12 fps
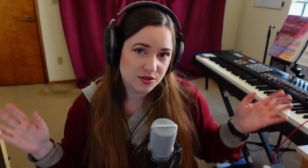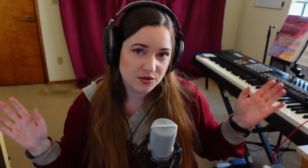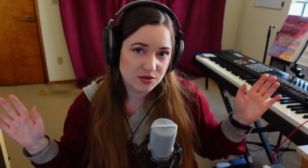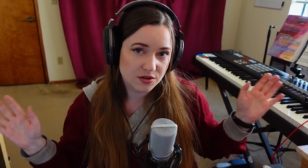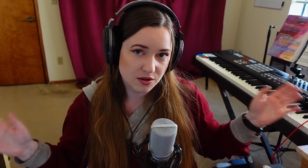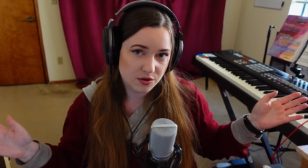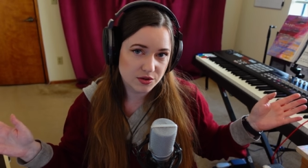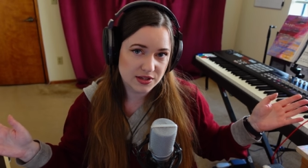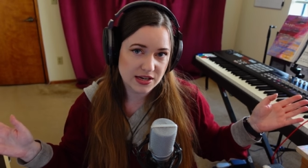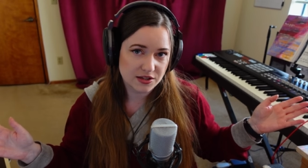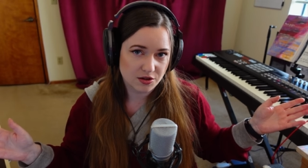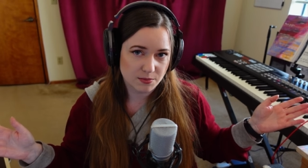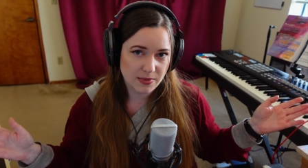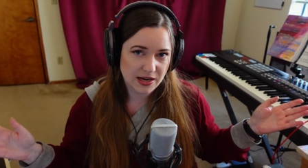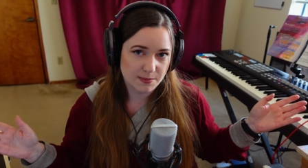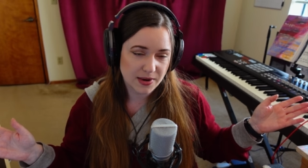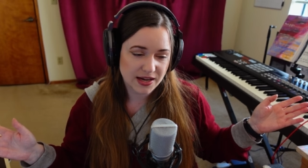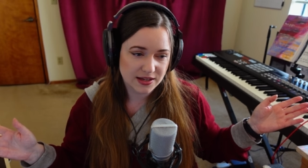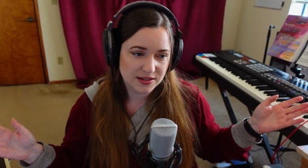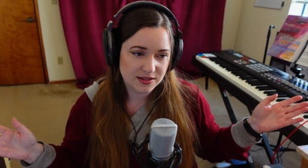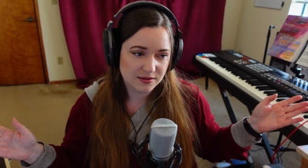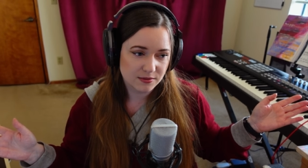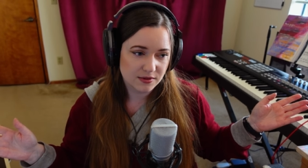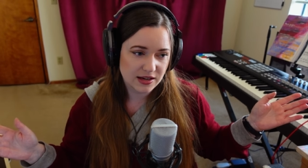use those as your main
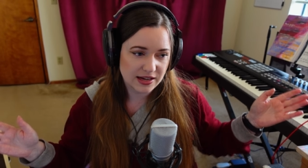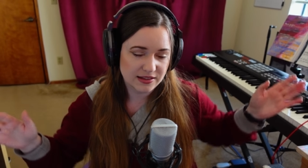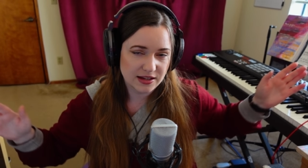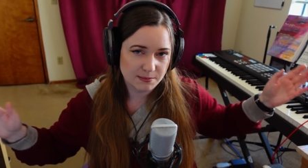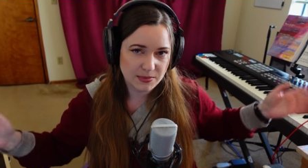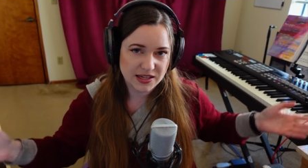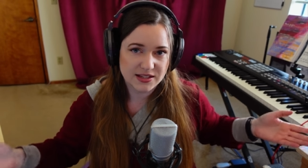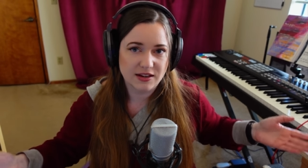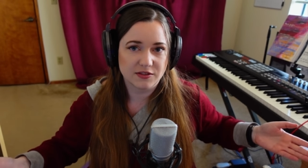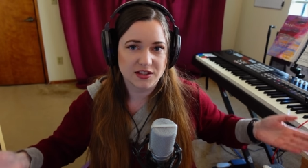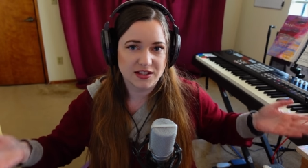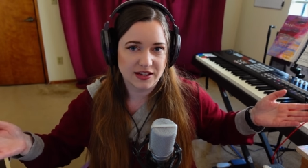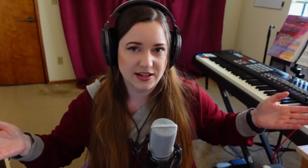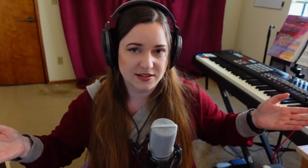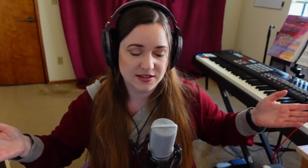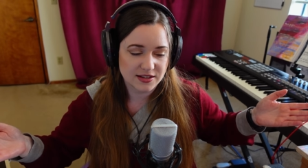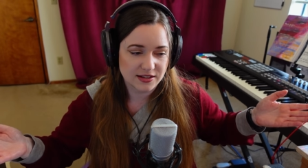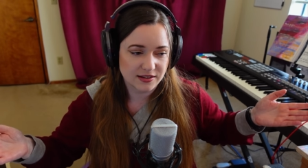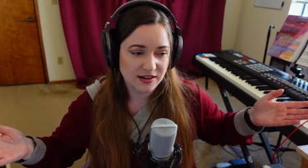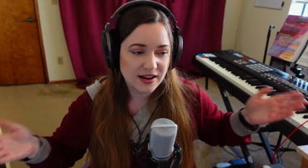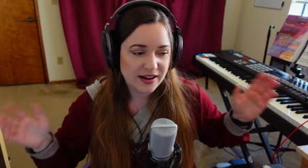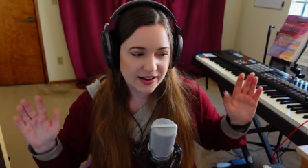mics and then mix everything else in.